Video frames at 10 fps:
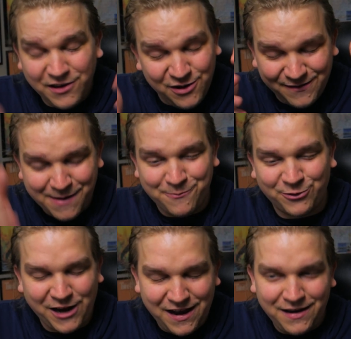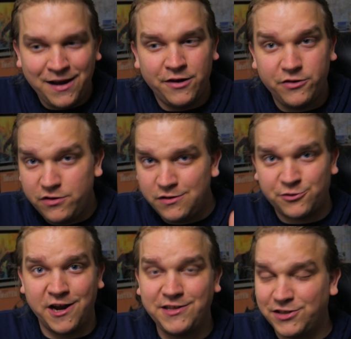you have a brand new
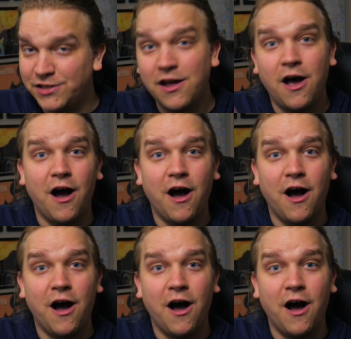transition